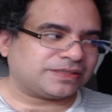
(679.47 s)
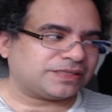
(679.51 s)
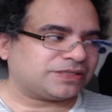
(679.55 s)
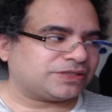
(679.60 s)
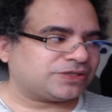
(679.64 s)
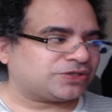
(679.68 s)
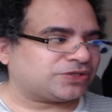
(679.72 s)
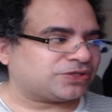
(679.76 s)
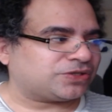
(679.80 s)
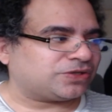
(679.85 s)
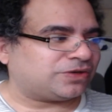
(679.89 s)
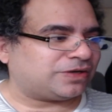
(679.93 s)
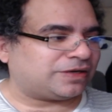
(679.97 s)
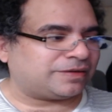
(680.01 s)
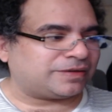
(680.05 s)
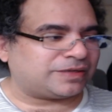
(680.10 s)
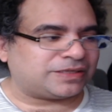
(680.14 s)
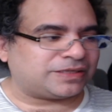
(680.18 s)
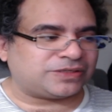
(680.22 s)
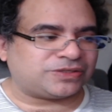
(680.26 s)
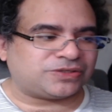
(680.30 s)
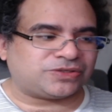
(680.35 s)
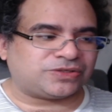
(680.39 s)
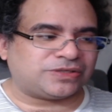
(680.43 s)
So I'm
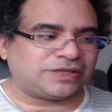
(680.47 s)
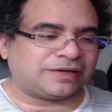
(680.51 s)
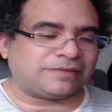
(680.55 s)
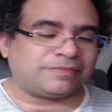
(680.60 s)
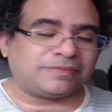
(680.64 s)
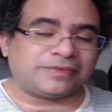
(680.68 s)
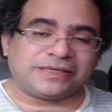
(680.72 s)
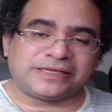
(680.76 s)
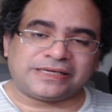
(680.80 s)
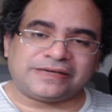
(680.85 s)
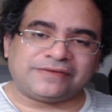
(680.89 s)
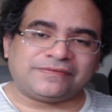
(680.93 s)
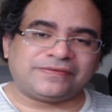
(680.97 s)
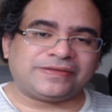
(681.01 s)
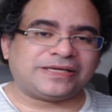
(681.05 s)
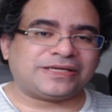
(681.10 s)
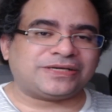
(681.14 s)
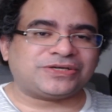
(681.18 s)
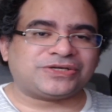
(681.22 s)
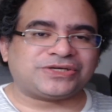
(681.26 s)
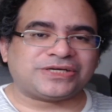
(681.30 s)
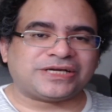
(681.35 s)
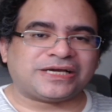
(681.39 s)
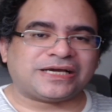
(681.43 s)
gonna give that
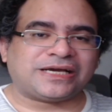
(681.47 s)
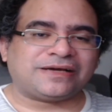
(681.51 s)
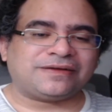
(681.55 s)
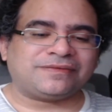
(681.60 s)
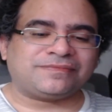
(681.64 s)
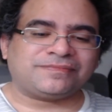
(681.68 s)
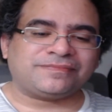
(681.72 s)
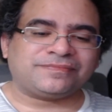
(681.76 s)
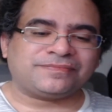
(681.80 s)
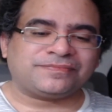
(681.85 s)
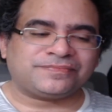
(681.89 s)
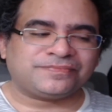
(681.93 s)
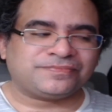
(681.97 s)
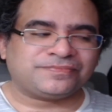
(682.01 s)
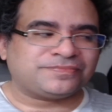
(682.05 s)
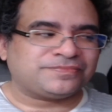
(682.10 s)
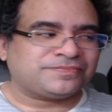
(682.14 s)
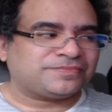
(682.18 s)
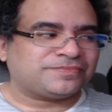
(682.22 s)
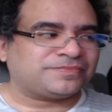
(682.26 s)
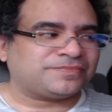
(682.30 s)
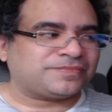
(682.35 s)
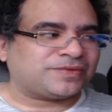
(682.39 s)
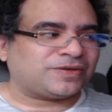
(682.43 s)
a shot.
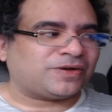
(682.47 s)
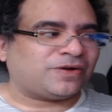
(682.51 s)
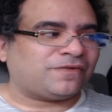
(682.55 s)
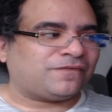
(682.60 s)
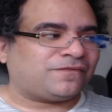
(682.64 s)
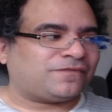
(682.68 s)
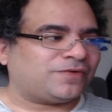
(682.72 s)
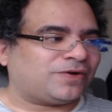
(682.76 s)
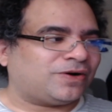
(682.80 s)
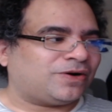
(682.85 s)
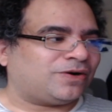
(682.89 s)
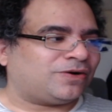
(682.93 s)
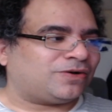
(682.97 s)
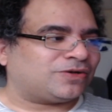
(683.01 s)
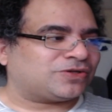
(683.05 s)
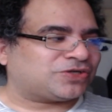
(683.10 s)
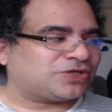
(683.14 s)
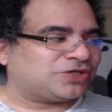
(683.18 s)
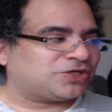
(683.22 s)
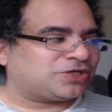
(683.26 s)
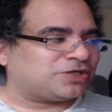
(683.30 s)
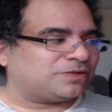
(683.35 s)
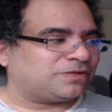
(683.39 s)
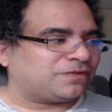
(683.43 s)
All
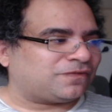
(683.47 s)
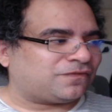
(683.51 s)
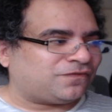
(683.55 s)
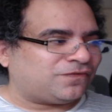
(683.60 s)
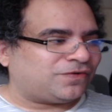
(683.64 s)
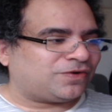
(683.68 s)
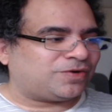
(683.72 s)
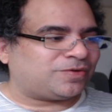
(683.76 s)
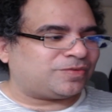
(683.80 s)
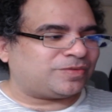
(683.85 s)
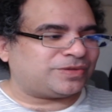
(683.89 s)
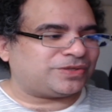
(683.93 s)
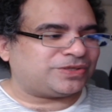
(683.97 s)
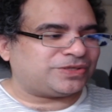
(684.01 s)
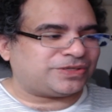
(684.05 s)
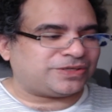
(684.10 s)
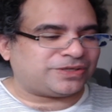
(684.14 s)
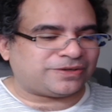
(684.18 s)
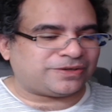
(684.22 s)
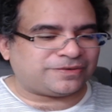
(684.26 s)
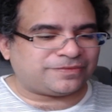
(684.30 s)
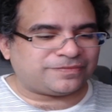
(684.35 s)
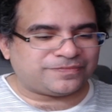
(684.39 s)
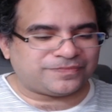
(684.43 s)
systems forward, you
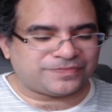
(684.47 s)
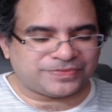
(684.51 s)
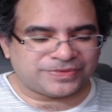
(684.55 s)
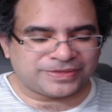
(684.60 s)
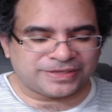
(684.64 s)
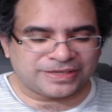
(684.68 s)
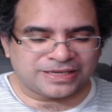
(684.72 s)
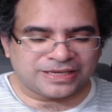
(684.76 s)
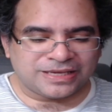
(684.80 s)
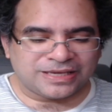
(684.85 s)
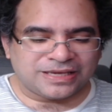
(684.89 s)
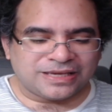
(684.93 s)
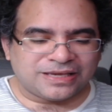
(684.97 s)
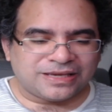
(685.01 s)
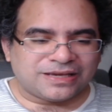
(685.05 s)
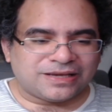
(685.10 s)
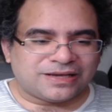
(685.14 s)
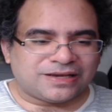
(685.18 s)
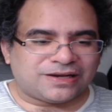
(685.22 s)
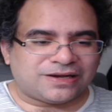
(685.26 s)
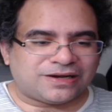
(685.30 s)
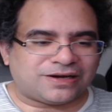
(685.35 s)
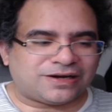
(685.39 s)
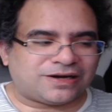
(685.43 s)
know?
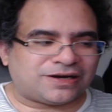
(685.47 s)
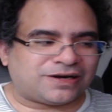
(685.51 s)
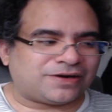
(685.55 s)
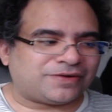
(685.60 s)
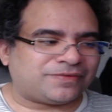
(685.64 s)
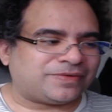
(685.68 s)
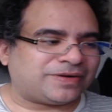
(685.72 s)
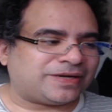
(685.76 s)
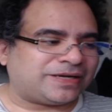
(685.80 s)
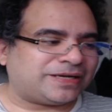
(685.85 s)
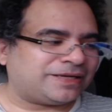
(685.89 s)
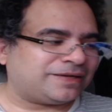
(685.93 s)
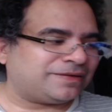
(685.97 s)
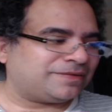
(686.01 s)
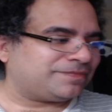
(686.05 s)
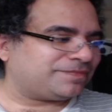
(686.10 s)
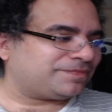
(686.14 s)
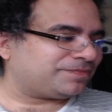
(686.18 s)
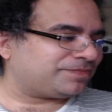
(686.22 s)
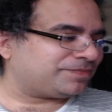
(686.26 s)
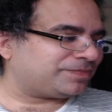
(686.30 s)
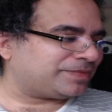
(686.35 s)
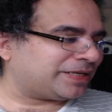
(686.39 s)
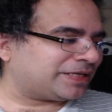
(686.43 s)
All right.
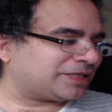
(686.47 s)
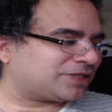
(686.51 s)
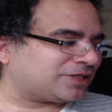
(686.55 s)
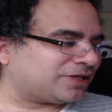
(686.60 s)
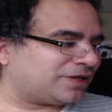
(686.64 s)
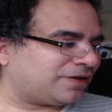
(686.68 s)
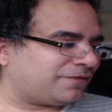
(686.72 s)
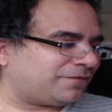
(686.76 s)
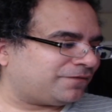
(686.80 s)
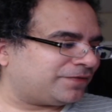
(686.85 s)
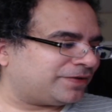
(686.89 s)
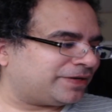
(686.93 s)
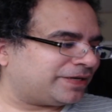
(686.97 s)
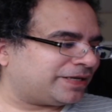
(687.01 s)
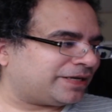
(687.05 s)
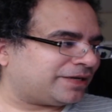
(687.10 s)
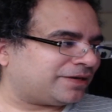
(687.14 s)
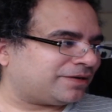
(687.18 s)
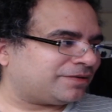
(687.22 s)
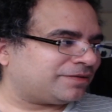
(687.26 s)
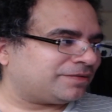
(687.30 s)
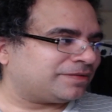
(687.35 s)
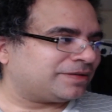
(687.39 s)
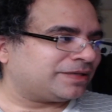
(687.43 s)
That's all for
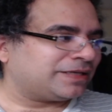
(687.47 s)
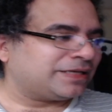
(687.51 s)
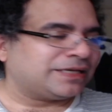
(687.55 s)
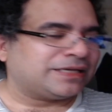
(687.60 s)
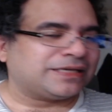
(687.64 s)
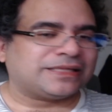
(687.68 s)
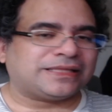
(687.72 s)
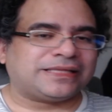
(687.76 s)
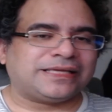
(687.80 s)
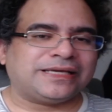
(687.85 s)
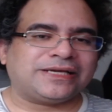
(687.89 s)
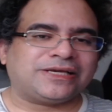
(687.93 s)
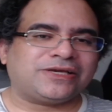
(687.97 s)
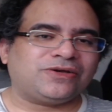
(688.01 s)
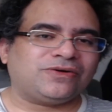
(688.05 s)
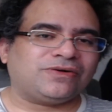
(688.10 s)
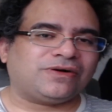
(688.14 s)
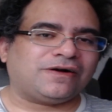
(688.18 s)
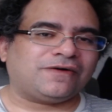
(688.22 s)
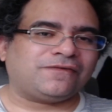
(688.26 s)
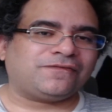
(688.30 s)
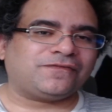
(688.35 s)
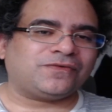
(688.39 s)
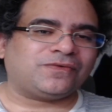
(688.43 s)
now. Thank you
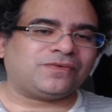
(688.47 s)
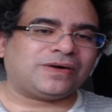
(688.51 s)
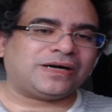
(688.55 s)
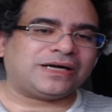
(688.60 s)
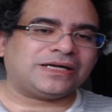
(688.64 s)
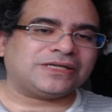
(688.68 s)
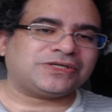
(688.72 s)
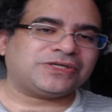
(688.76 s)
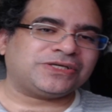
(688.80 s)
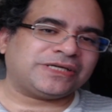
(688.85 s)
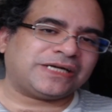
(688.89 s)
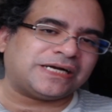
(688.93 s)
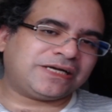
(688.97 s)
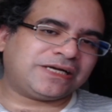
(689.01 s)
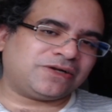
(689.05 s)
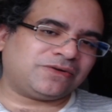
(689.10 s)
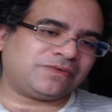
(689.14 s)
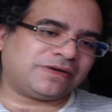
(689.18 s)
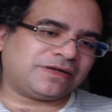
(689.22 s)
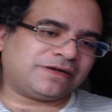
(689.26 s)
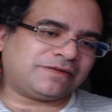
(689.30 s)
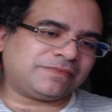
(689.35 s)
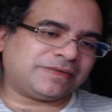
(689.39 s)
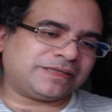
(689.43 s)
all for watching. I don't
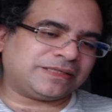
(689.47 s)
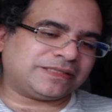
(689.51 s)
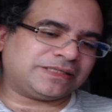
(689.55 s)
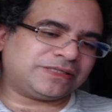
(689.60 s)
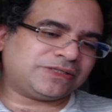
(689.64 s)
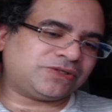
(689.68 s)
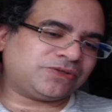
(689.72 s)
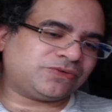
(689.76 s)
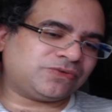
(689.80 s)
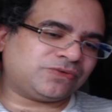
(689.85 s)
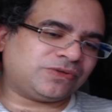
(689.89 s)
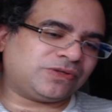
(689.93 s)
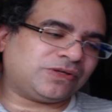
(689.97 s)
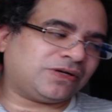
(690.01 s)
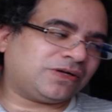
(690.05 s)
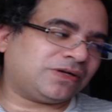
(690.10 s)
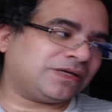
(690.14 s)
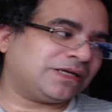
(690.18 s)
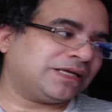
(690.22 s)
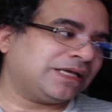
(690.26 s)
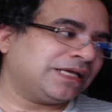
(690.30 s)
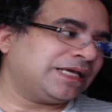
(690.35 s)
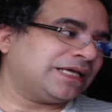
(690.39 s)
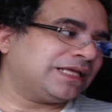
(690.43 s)
want to make this too
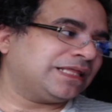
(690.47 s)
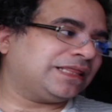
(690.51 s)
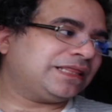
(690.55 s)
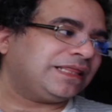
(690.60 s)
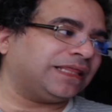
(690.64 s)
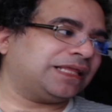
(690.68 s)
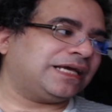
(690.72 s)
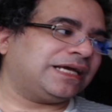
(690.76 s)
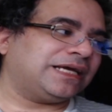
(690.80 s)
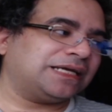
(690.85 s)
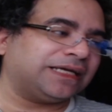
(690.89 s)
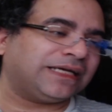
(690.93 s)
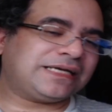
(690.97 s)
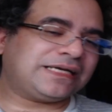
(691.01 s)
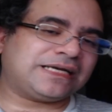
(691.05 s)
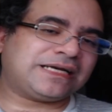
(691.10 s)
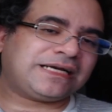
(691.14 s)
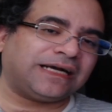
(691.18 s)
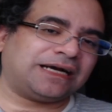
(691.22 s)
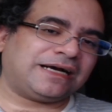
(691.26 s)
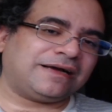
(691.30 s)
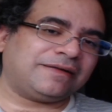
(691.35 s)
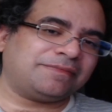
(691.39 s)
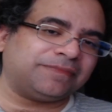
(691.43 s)
long. Like,
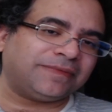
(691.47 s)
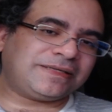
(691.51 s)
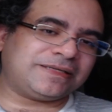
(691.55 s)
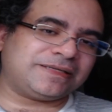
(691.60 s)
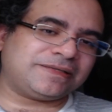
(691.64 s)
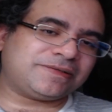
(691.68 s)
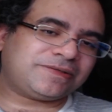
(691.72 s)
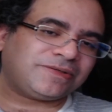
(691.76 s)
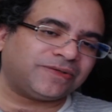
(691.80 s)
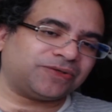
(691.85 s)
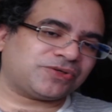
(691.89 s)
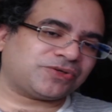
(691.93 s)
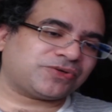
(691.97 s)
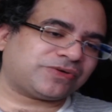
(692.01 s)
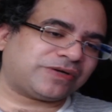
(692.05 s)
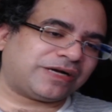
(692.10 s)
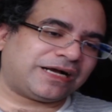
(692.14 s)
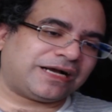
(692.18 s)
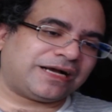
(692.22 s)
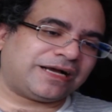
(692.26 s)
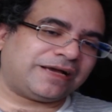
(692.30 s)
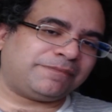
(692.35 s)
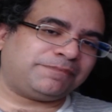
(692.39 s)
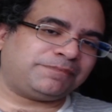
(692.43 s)
comment, and
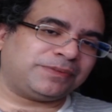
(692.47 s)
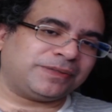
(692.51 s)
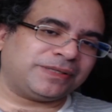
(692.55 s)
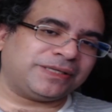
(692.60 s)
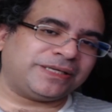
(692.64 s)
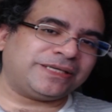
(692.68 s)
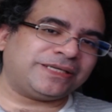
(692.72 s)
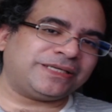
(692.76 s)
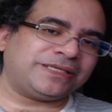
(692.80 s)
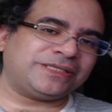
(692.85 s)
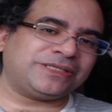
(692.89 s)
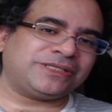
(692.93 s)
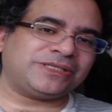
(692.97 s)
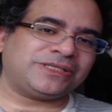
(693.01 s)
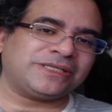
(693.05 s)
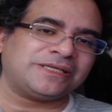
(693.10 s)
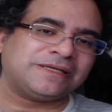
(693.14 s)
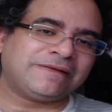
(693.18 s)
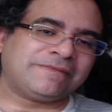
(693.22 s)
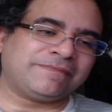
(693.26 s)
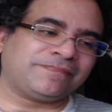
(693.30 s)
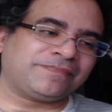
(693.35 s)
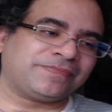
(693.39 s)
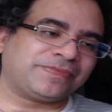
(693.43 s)
subscribe, please.
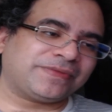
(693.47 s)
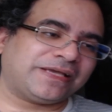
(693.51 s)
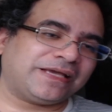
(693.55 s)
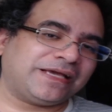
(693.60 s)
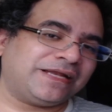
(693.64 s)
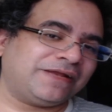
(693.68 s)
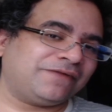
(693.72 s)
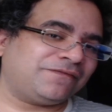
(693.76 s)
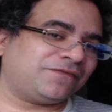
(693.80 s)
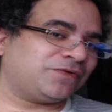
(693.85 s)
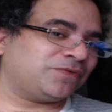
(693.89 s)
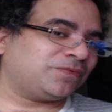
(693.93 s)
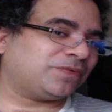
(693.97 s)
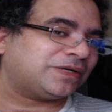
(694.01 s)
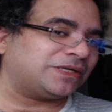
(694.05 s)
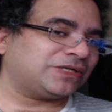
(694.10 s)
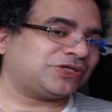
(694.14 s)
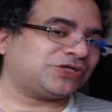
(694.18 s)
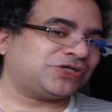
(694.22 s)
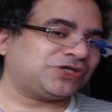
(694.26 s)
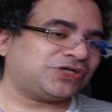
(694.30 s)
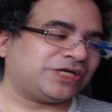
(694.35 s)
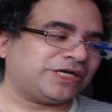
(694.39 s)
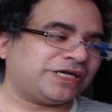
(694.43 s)
And if you want to
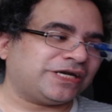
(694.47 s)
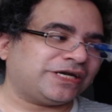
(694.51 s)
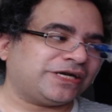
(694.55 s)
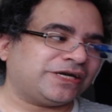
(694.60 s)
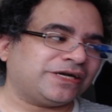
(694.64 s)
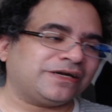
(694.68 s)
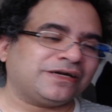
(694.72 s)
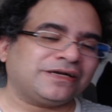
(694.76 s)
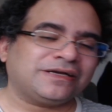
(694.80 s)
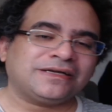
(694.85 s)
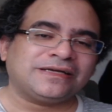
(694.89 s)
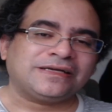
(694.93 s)
share